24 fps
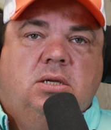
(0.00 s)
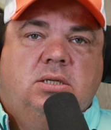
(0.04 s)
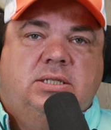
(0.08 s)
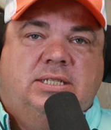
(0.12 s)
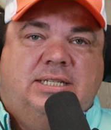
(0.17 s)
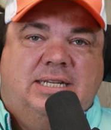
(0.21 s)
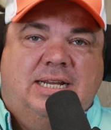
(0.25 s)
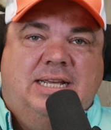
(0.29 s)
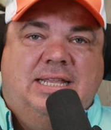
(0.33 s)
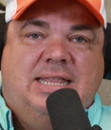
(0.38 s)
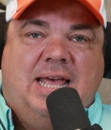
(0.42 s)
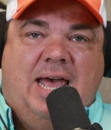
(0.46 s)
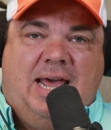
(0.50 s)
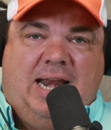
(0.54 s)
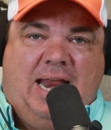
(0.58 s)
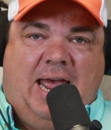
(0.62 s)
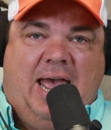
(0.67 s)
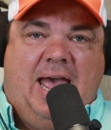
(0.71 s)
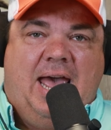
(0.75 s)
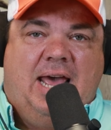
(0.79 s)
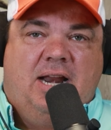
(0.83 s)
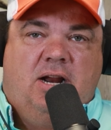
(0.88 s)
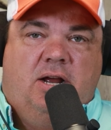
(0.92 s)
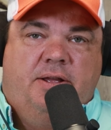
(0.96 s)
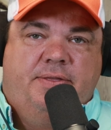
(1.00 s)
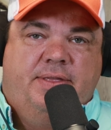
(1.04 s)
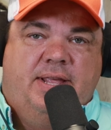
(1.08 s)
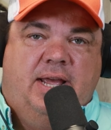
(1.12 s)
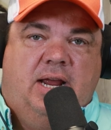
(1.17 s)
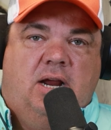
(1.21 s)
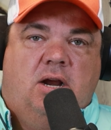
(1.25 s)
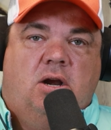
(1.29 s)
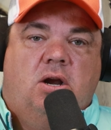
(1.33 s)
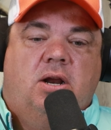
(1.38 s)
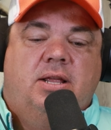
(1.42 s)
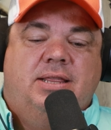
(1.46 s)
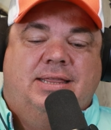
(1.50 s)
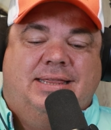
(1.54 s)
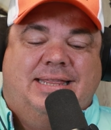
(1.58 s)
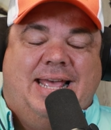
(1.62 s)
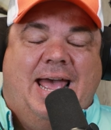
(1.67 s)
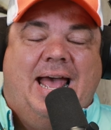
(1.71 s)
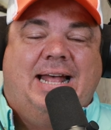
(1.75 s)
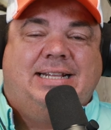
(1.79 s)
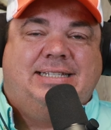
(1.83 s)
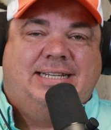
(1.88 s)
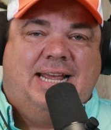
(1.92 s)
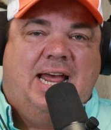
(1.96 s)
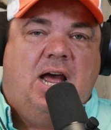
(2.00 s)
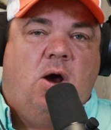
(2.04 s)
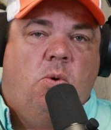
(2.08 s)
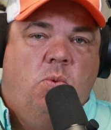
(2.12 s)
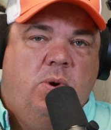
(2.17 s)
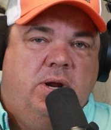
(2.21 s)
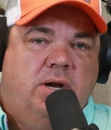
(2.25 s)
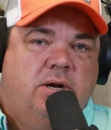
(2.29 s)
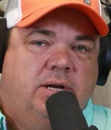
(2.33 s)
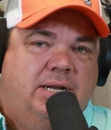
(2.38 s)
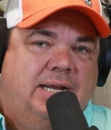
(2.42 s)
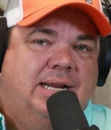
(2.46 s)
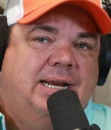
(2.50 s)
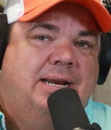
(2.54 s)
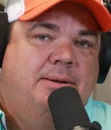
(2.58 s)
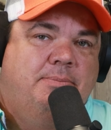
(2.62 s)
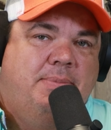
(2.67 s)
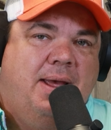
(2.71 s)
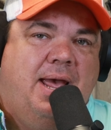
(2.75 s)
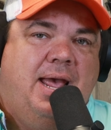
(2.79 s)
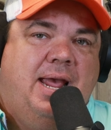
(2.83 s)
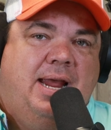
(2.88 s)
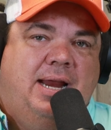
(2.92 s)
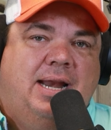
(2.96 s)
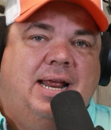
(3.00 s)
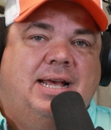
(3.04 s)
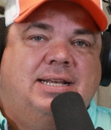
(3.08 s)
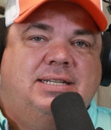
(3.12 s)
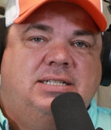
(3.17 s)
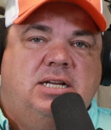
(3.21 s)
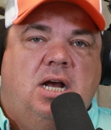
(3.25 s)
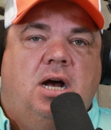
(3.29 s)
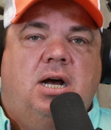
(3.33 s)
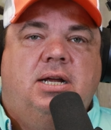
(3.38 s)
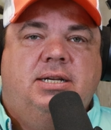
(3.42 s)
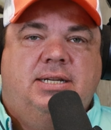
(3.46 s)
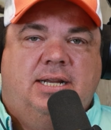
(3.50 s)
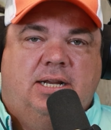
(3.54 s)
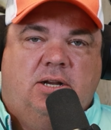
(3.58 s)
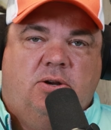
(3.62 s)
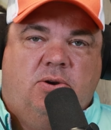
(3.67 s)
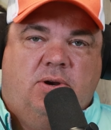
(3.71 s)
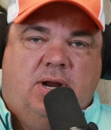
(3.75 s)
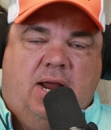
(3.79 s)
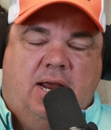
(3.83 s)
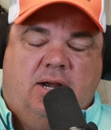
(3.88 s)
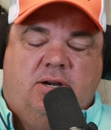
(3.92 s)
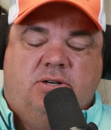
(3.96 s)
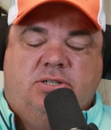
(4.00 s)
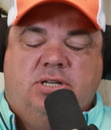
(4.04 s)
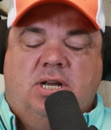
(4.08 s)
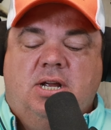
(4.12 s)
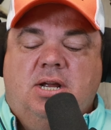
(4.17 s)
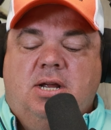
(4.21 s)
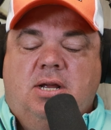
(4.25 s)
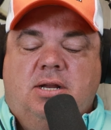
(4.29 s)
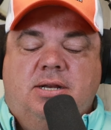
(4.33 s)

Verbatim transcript: see that ad on there, that's how we are getting paid as content creators.